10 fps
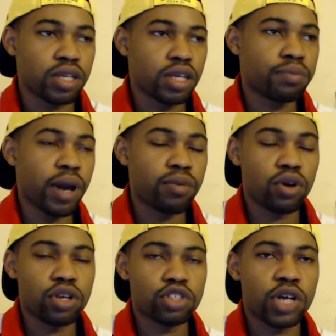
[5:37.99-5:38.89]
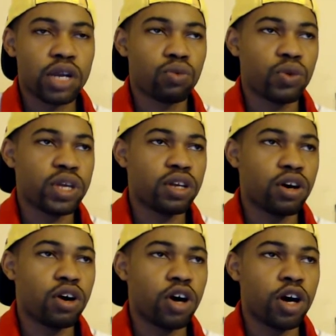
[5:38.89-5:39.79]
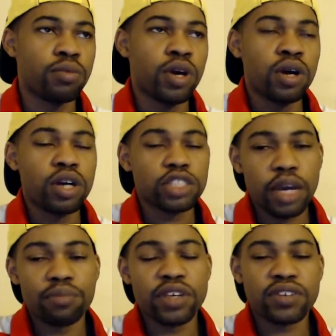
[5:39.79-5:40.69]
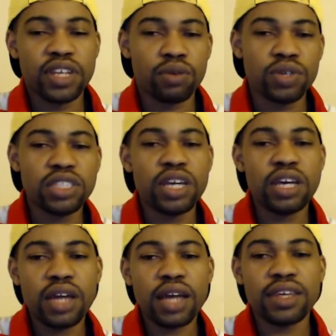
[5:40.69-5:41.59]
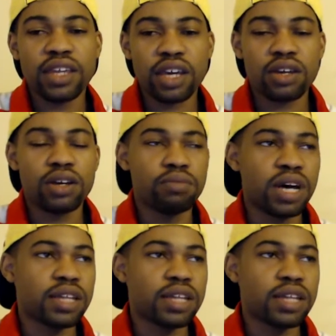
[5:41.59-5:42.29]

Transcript: They're probably going to try to win the Champions League, which I think they could, man.